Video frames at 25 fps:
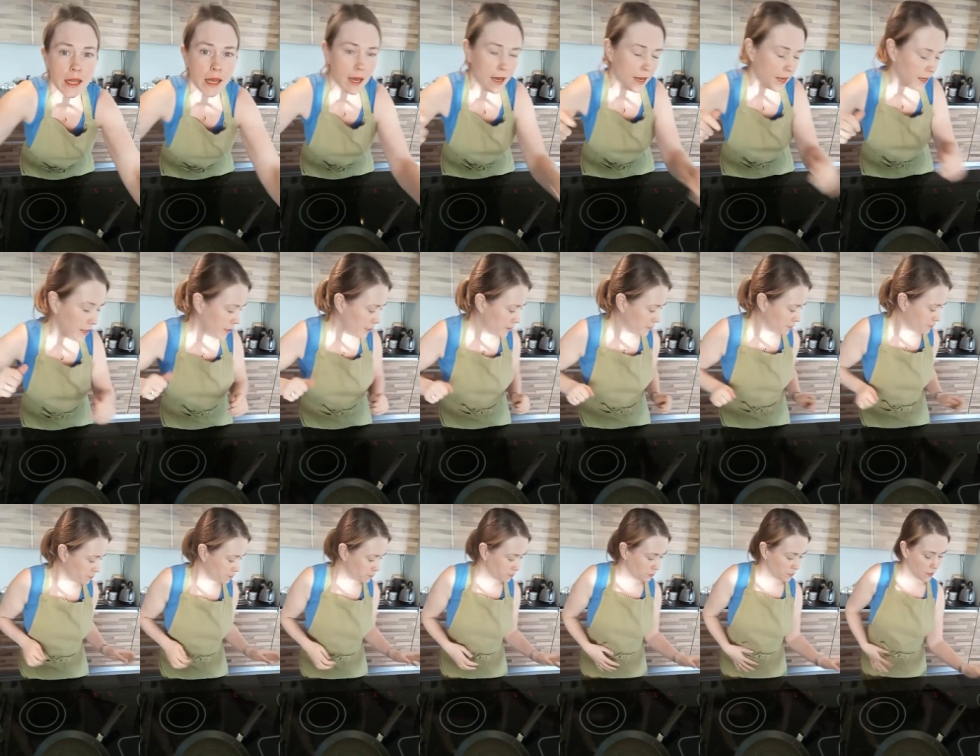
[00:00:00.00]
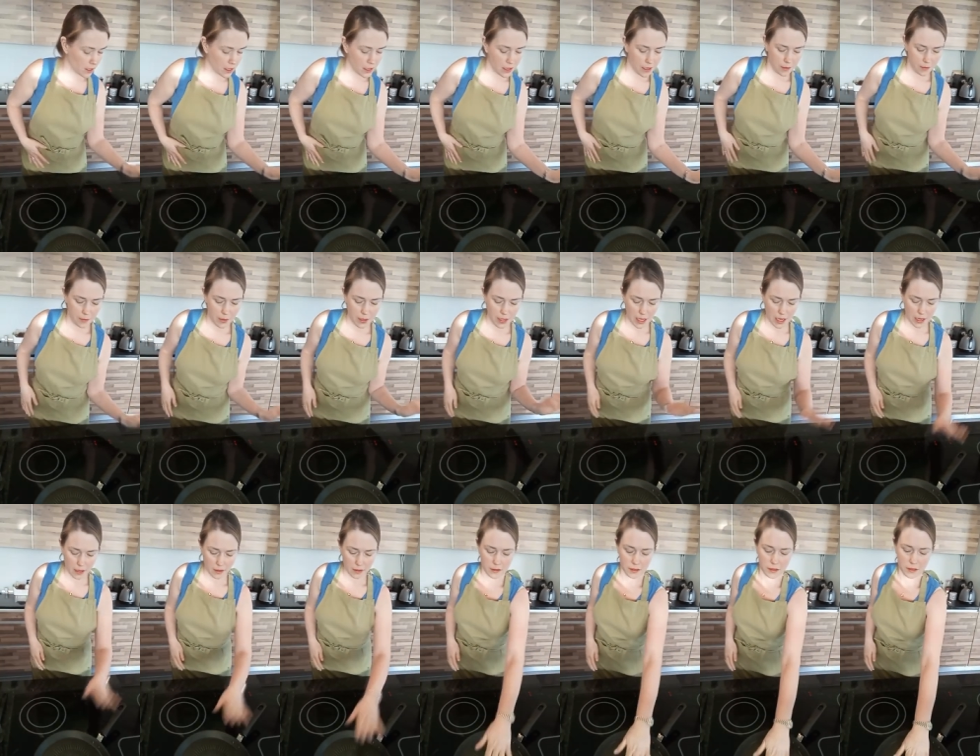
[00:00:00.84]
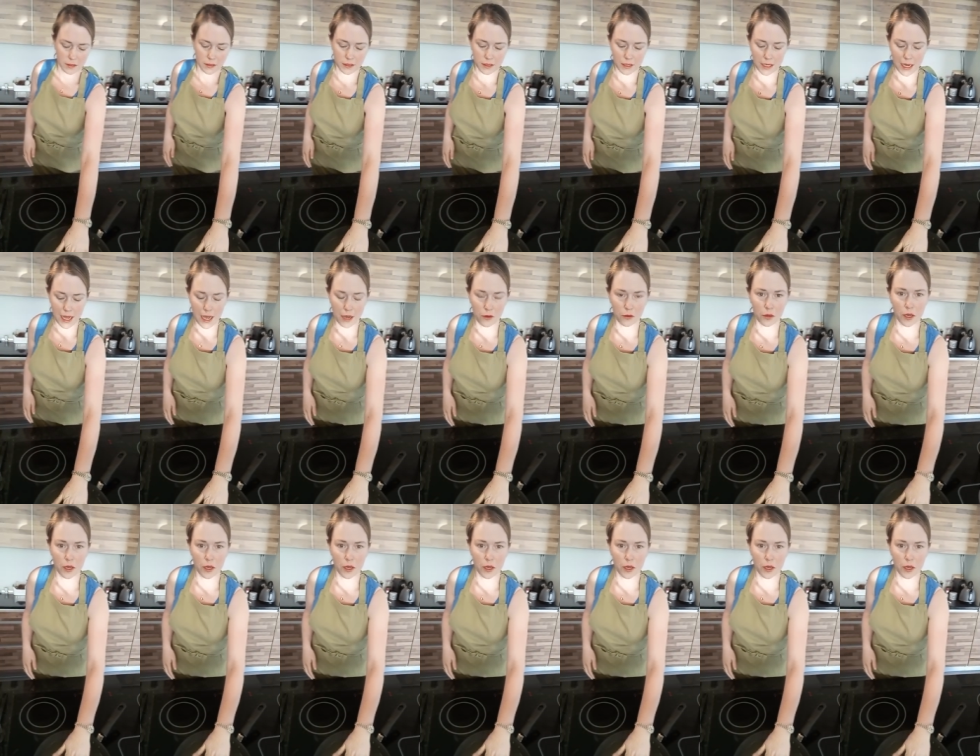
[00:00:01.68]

Um, but yeah, now